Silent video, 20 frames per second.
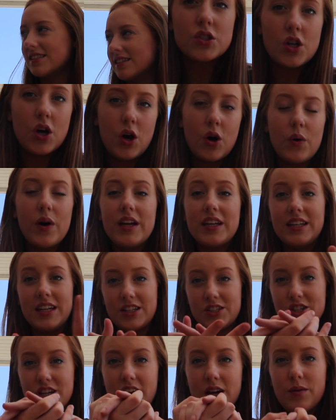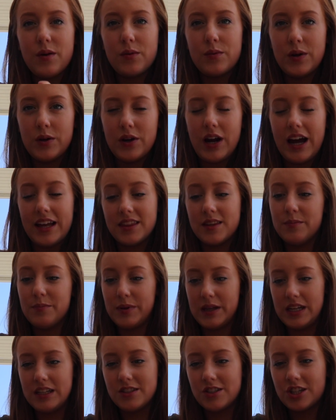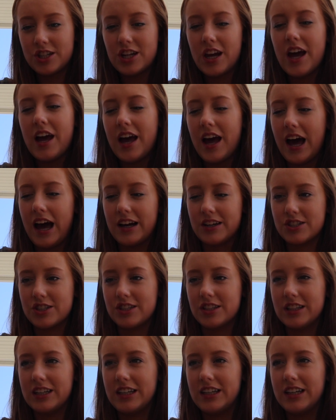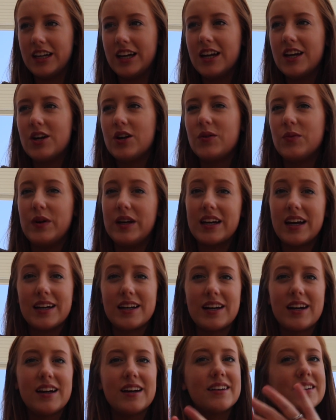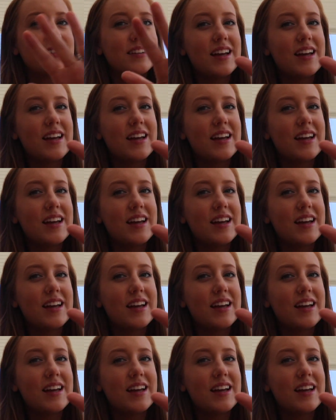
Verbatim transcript: So yesterday while we were at the beach, actually, we kind of